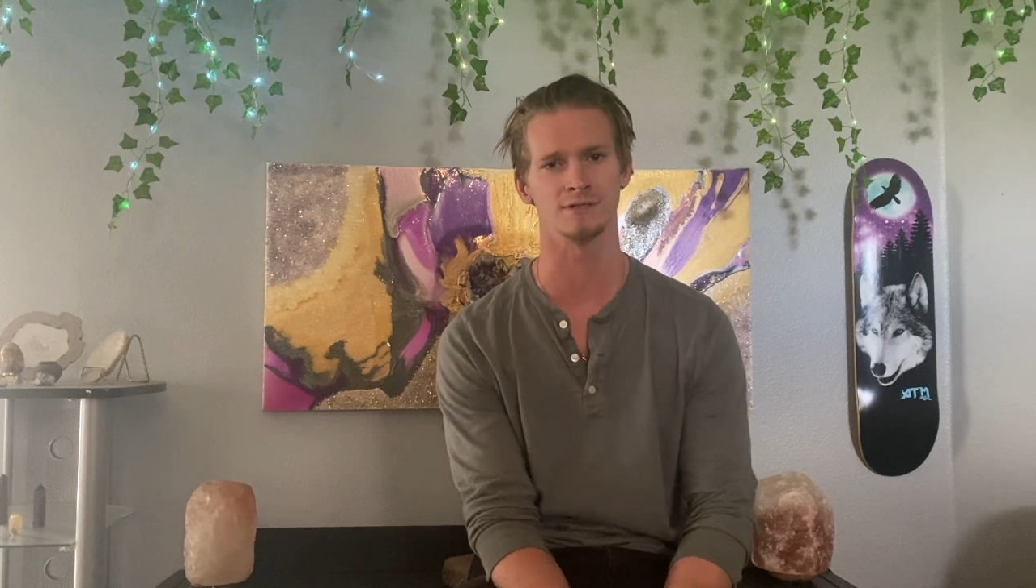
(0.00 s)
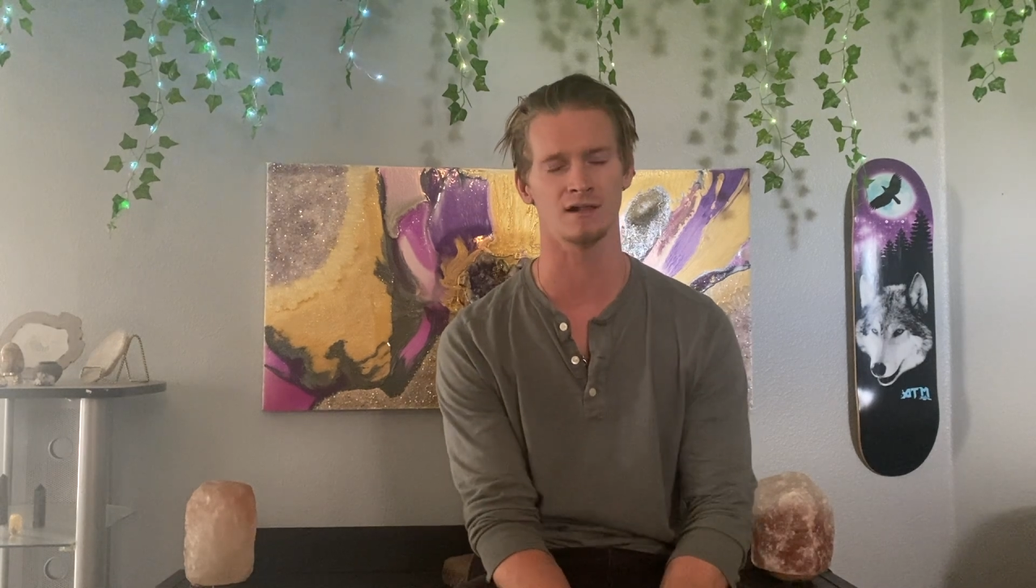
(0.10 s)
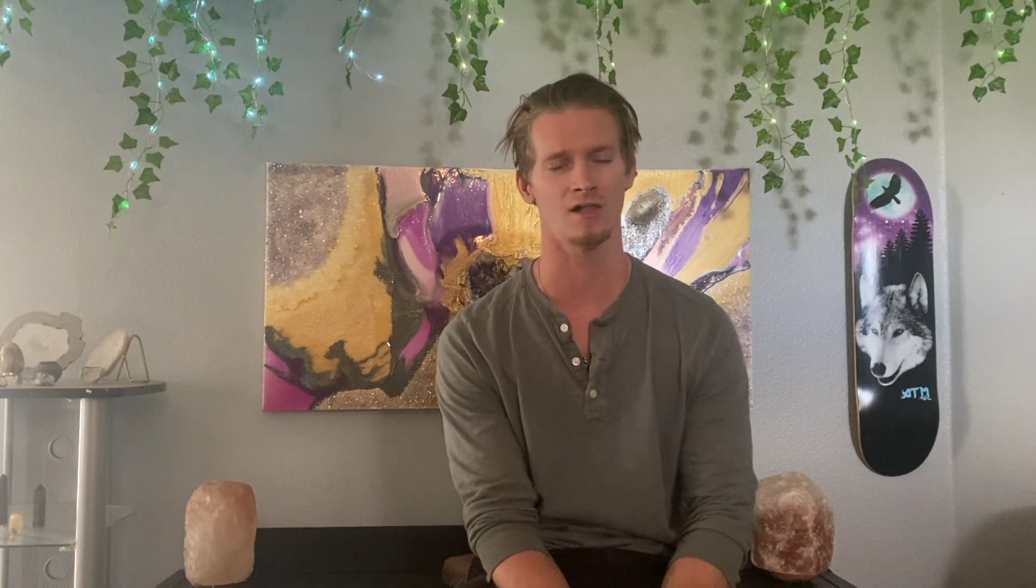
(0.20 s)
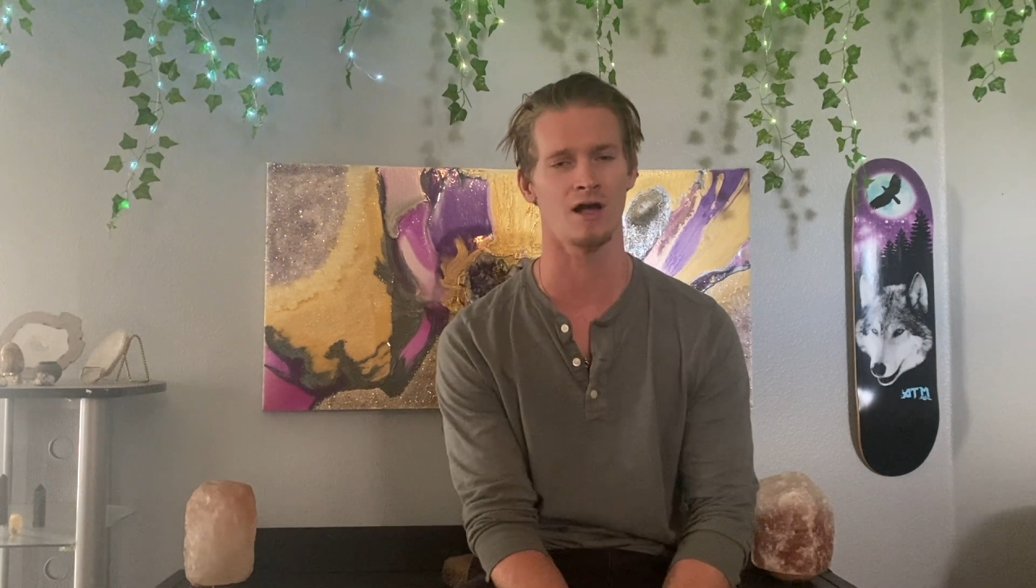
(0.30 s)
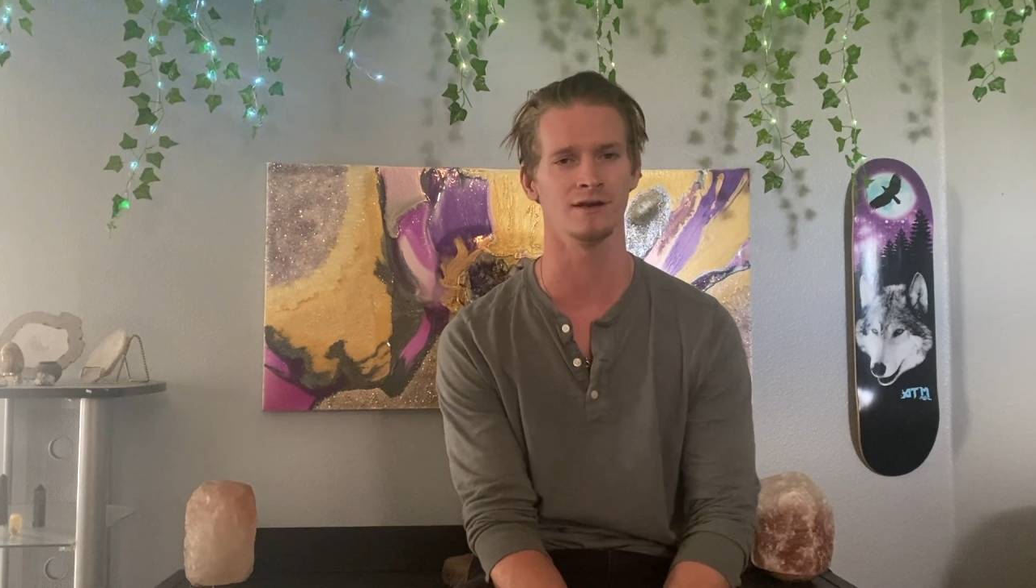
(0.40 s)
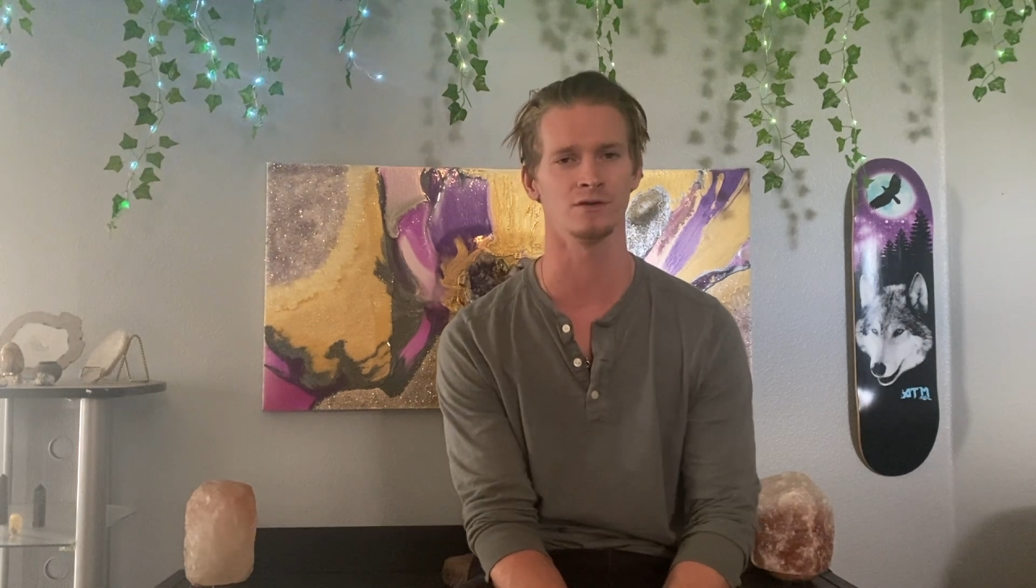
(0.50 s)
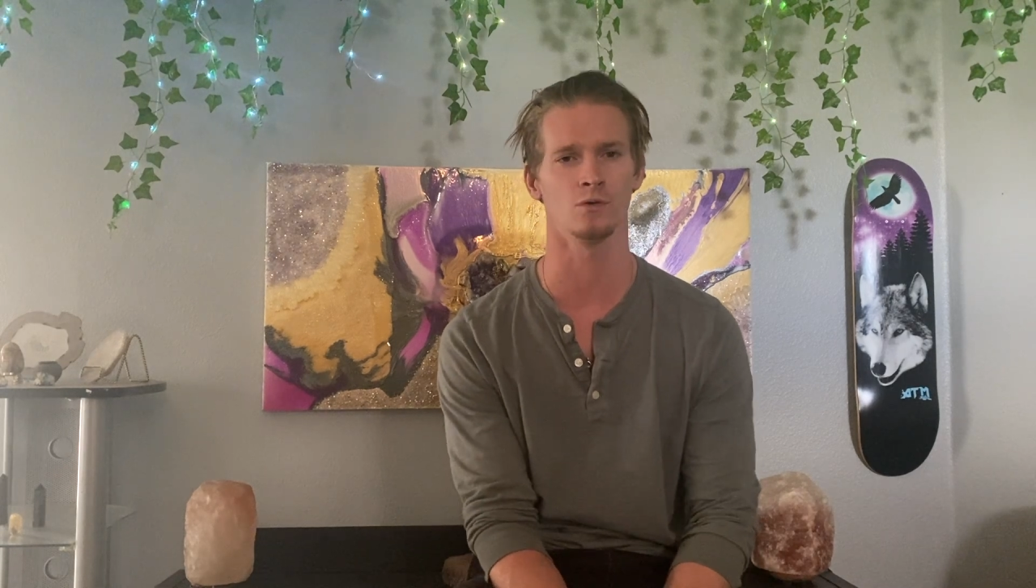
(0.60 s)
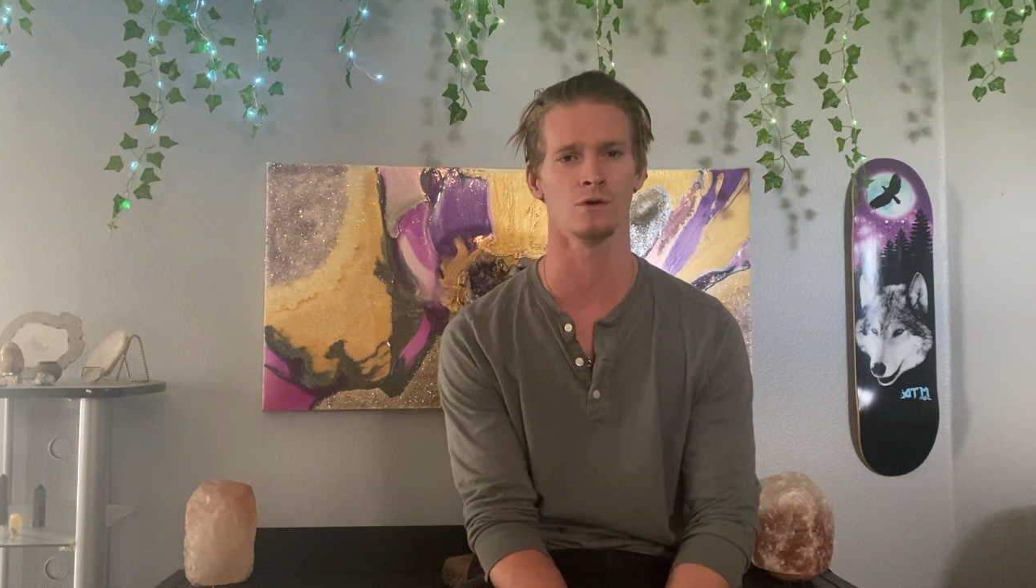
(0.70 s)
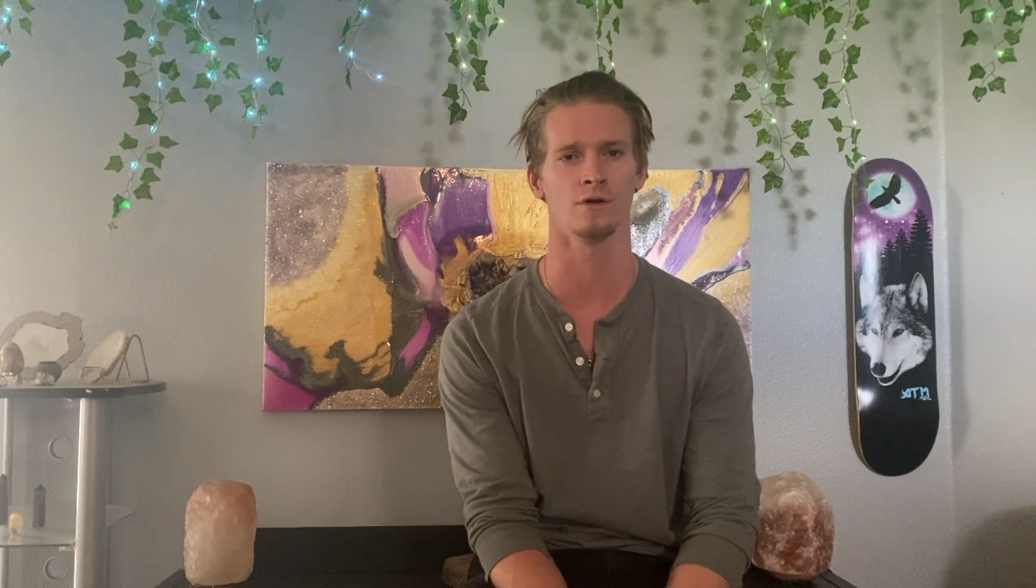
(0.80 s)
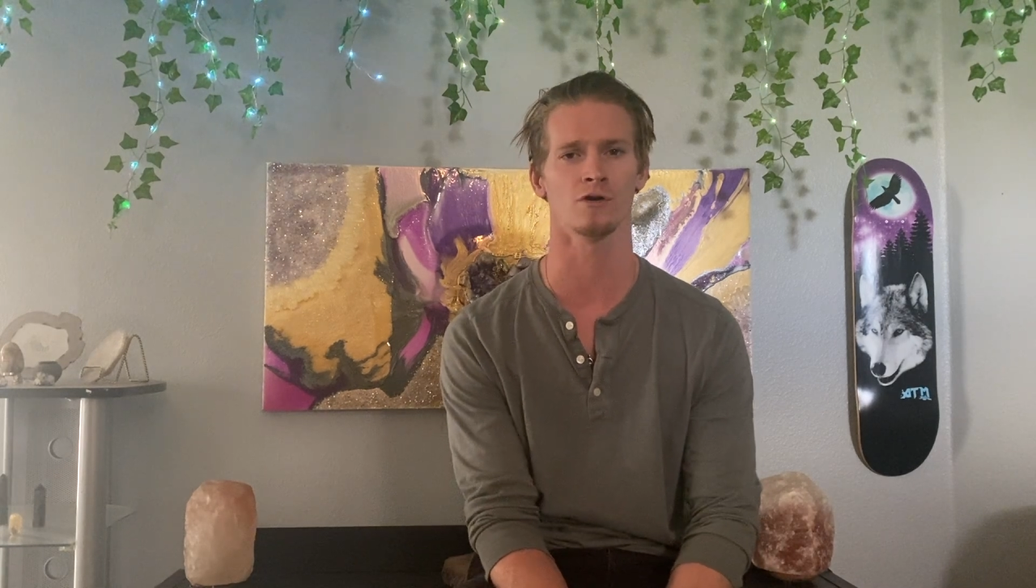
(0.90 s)
decline
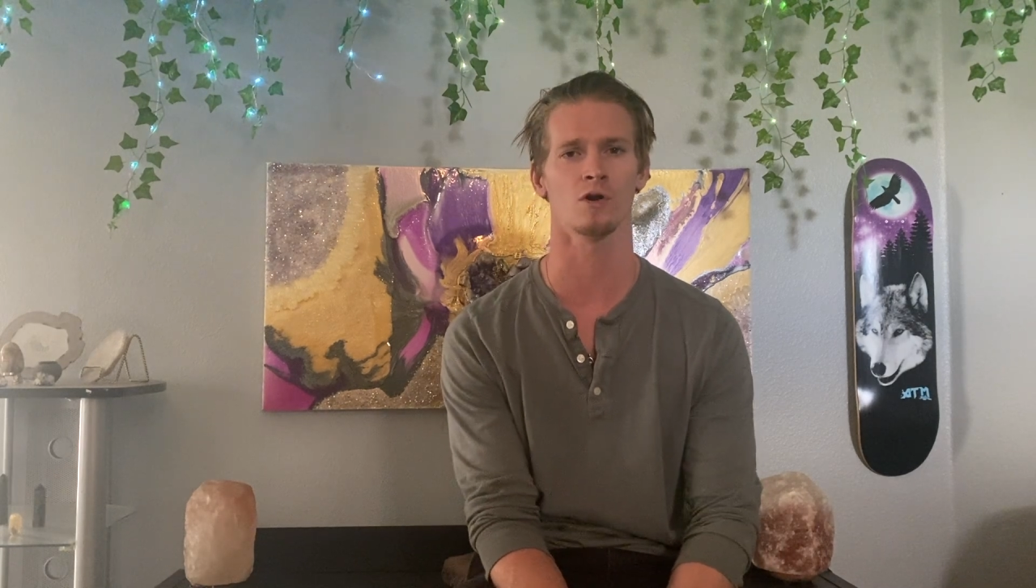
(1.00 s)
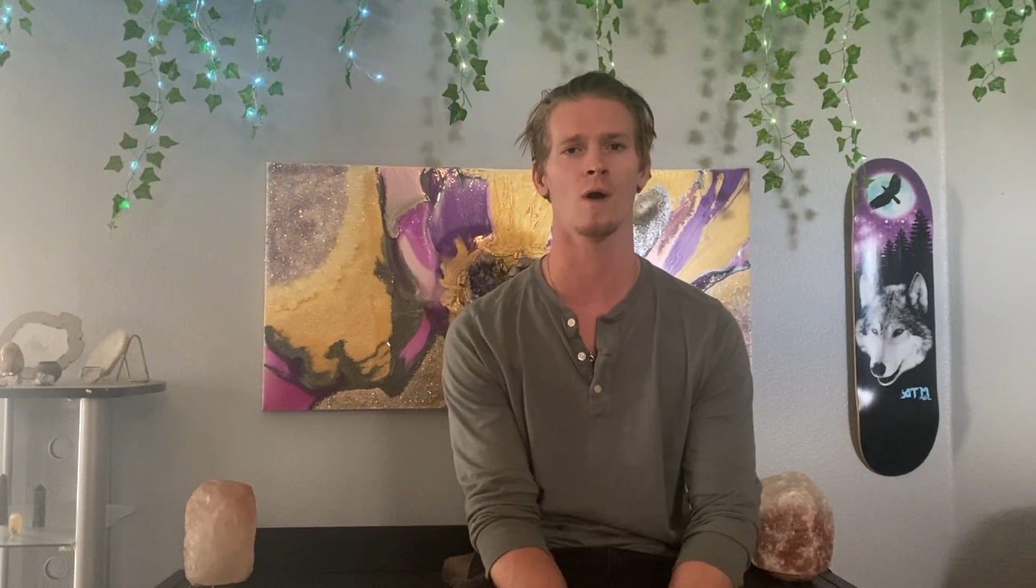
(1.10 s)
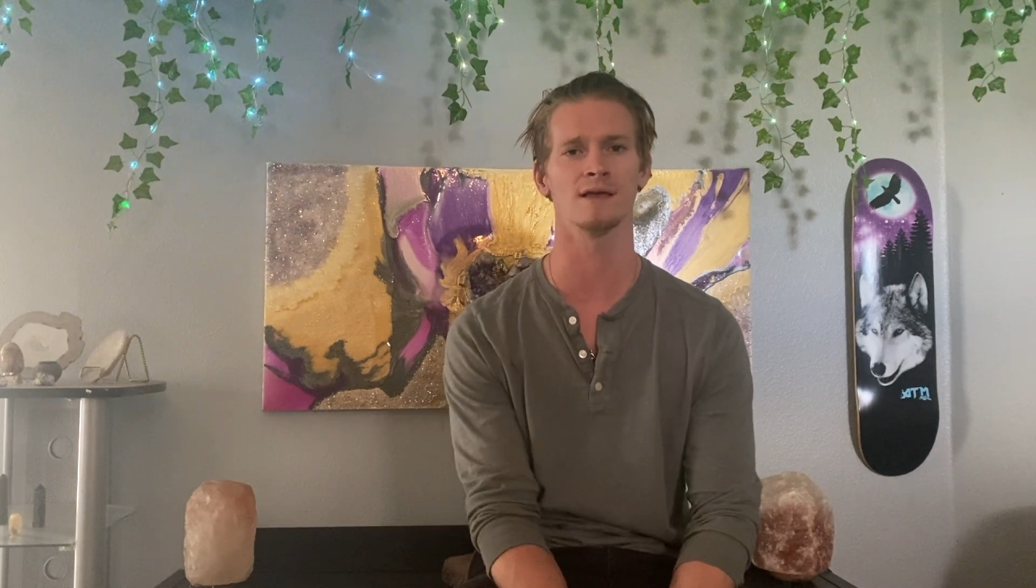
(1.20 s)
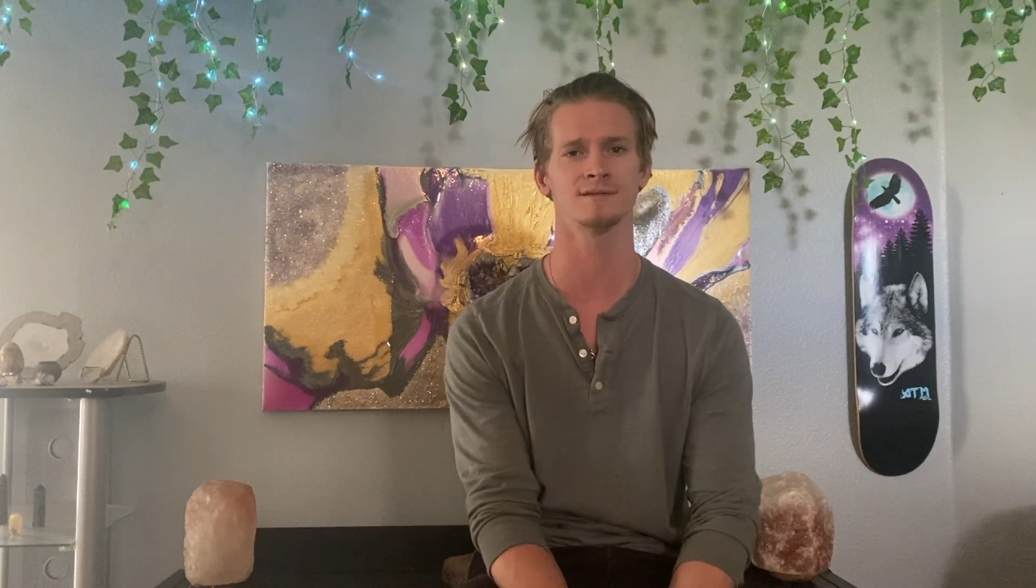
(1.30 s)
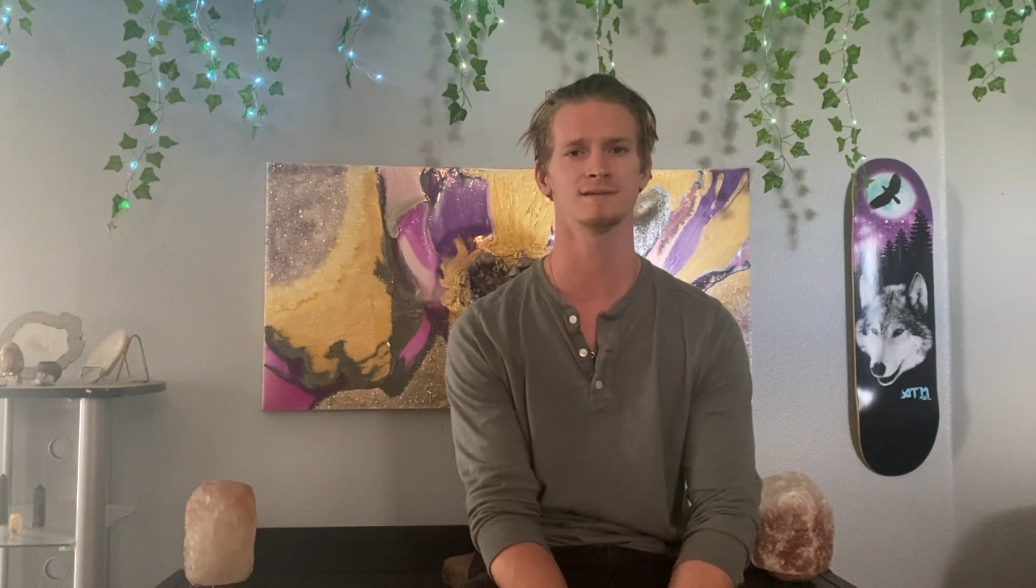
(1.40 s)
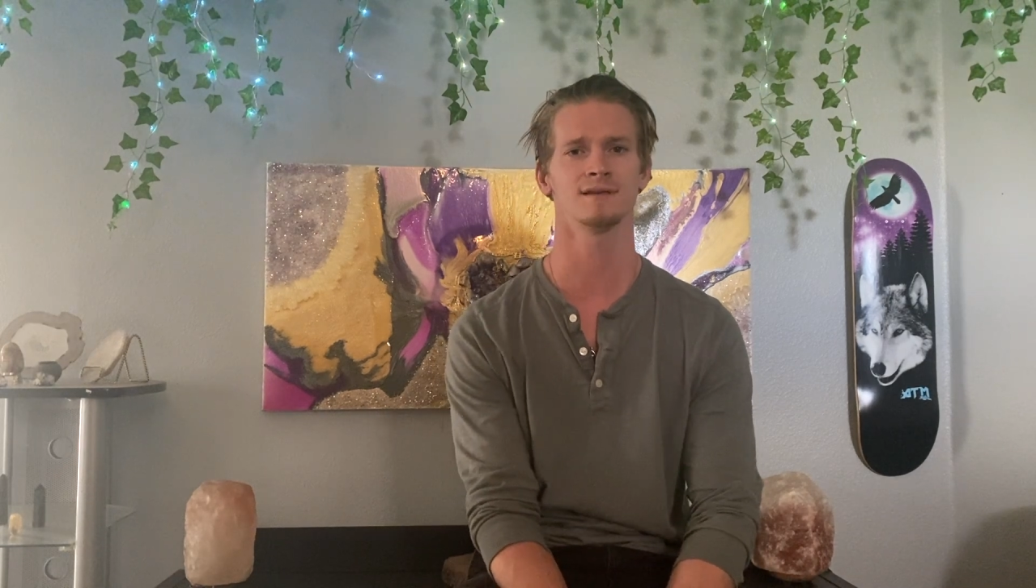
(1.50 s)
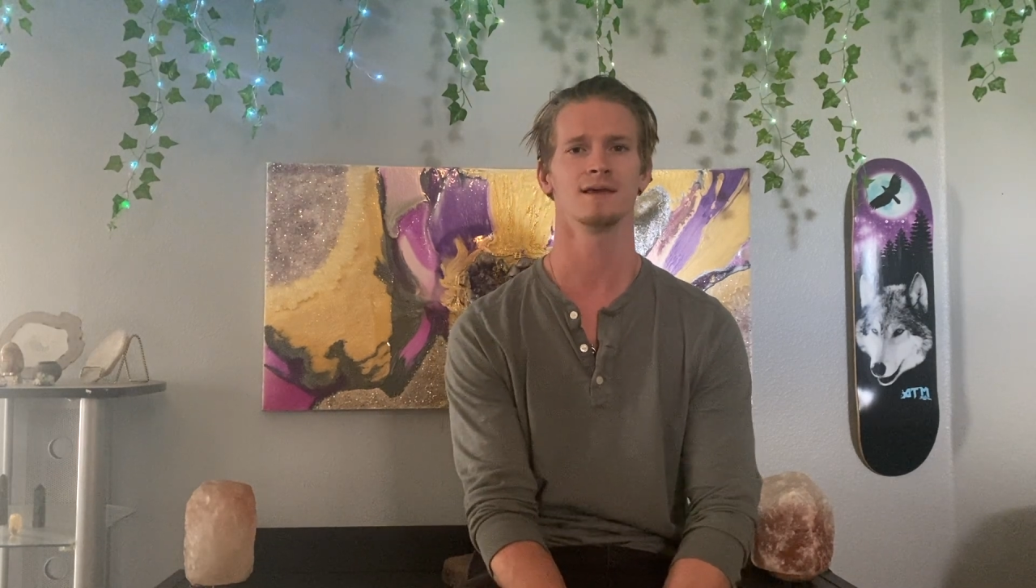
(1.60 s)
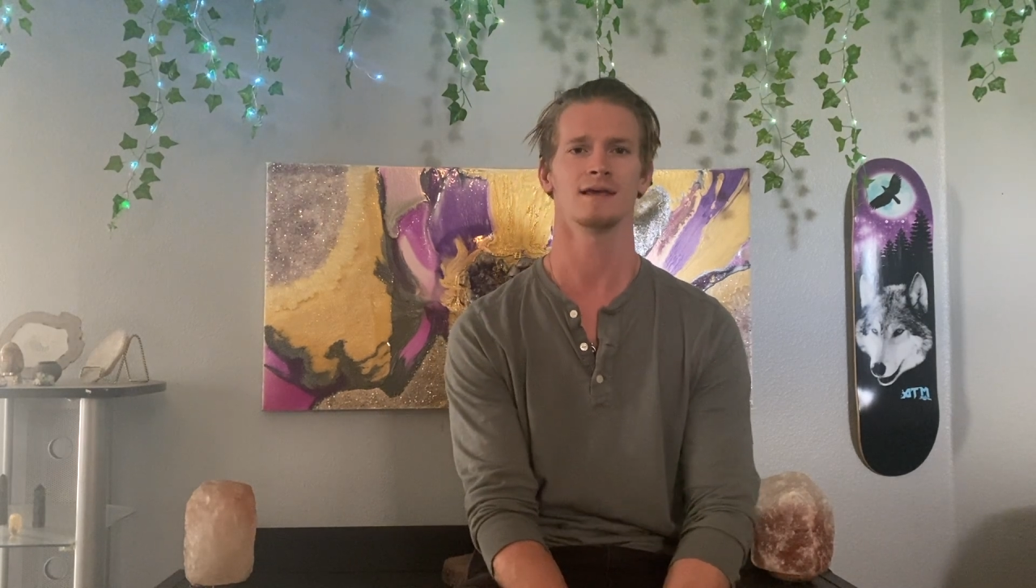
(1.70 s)
your request.